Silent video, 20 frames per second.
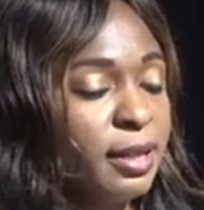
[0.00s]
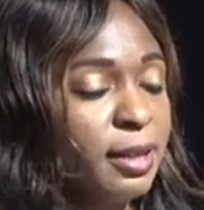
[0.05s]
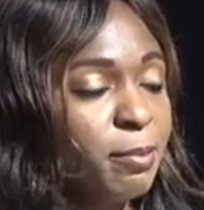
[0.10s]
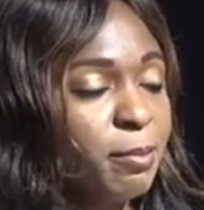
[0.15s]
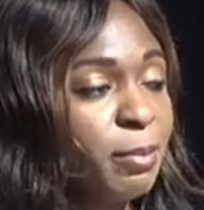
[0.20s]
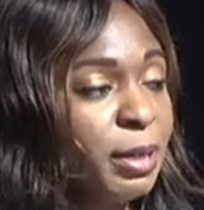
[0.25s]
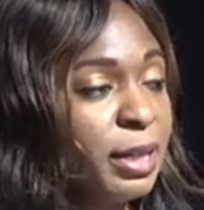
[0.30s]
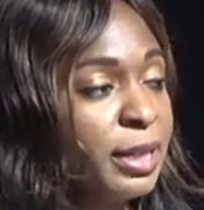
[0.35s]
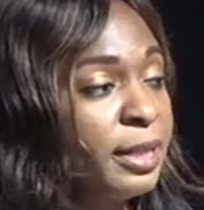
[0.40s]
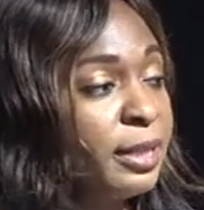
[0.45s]

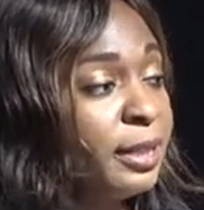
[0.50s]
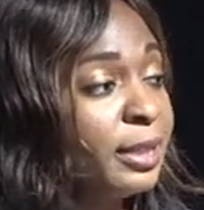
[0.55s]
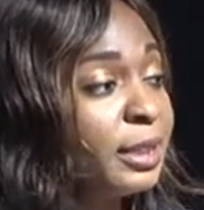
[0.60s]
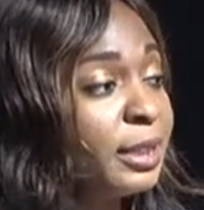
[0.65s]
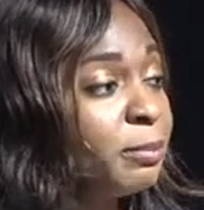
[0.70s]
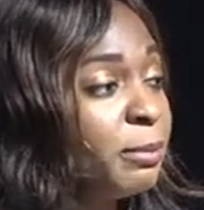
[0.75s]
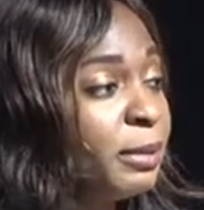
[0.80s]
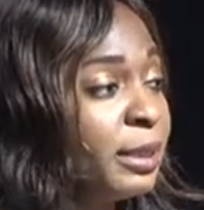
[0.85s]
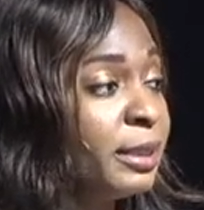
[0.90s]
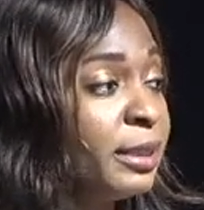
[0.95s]
But in his
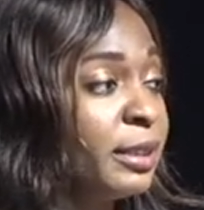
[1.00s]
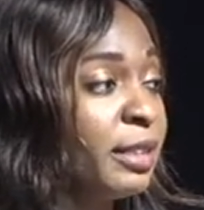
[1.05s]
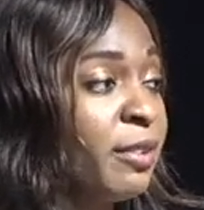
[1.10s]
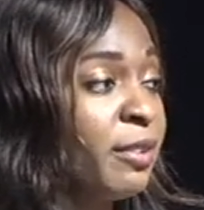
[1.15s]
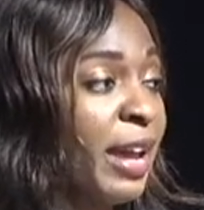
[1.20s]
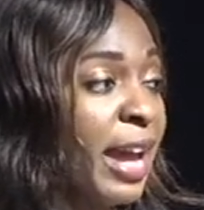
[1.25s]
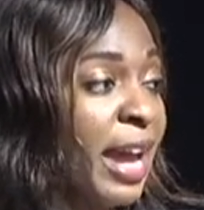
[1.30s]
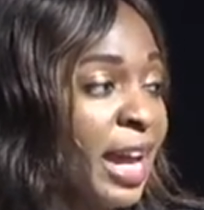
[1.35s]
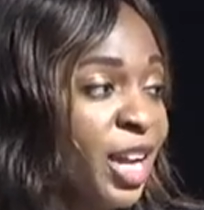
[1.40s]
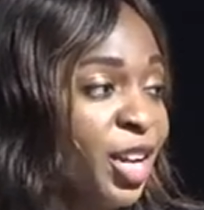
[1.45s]
midst of
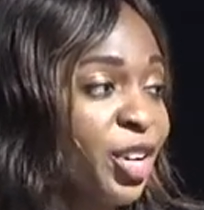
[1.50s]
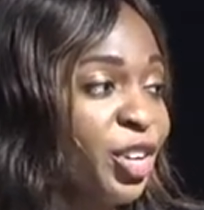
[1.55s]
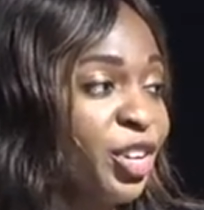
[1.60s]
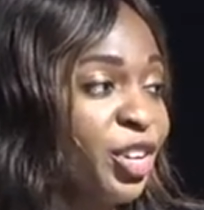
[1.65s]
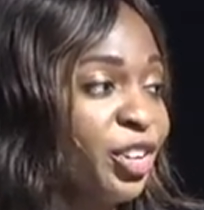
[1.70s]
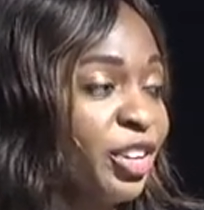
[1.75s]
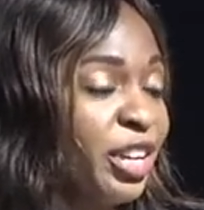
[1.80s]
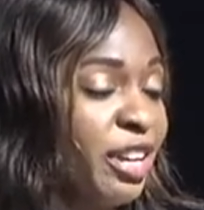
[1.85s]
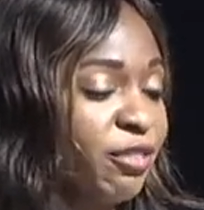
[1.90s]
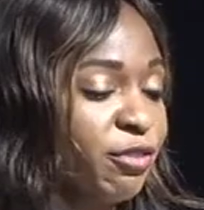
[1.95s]

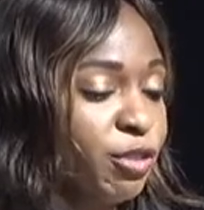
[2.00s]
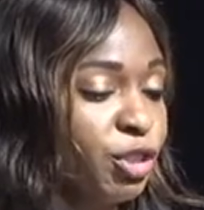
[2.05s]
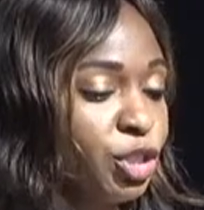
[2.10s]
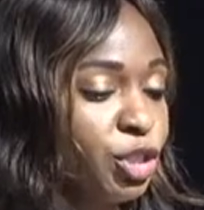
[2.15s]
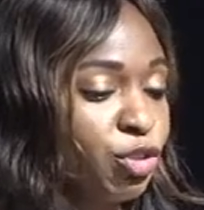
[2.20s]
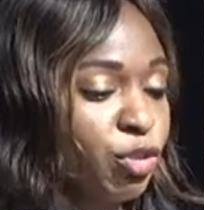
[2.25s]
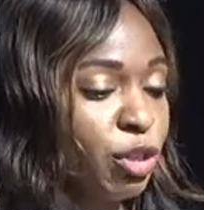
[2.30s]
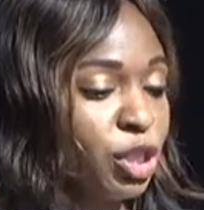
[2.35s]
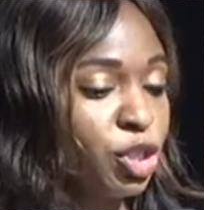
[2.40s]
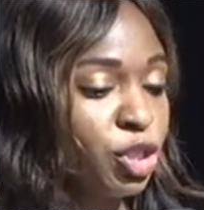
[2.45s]
anger and
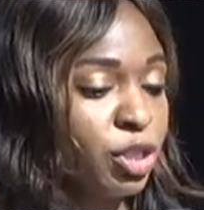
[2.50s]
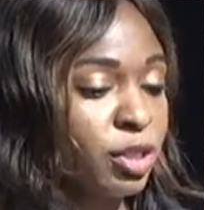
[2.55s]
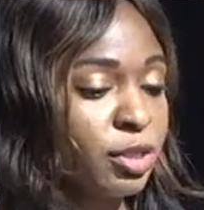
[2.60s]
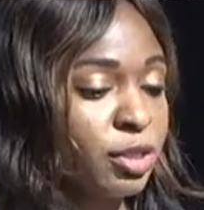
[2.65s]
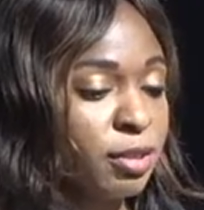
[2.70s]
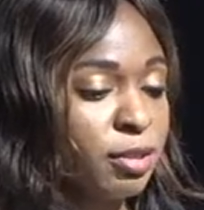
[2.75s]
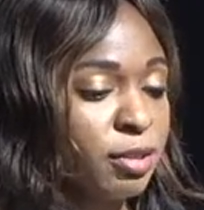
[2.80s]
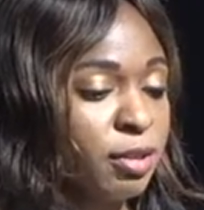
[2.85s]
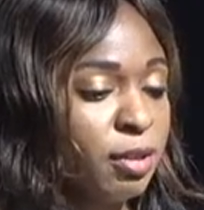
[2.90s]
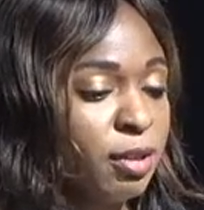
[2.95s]
frustration,